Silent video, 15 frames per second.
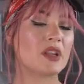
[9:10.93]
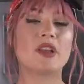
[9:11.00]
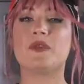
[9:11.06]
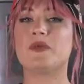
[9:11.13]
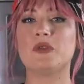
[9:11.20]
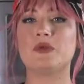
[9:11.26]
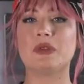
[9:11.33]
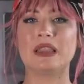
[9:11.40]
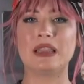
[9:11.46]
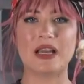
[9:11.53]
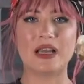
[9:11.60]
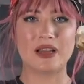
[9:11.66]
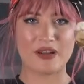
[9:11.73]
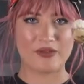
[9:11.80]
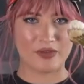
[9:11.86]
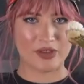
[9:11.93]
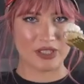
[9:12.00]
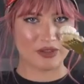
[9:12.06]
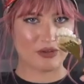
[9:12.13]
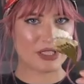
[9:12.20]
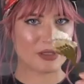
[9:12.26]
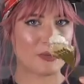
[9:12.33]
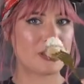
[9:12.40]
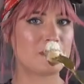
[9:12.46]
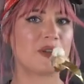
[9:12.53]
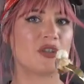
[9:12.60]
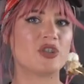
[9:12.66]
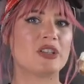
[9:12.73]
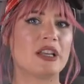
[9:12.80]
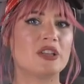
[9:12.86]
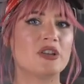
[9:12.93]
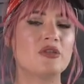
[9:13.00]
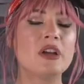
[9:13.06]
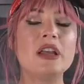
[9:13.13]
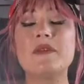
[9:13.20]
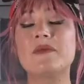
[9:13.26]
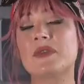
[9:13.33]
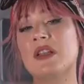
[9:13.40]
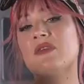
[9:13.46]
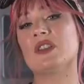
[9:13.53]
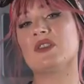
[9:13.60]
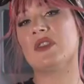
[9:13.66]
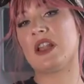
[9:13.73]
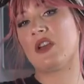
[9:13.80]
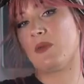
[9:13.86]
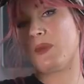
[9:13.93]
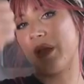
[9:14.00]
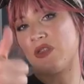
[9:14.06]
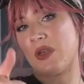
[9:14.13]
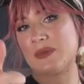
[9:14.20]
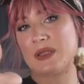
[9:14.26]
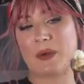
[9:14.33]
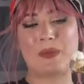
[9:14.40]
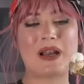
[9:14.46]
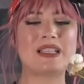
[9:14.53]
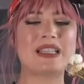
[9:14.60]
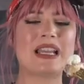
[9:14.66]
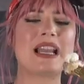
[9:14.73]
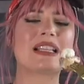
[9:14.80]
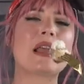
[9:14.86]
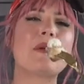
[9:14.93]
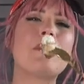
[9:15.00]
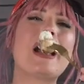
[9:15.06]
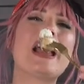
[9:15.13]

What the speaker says: If you love this recipe as much as I do, give this video a big thumbs up and I'll see you next time.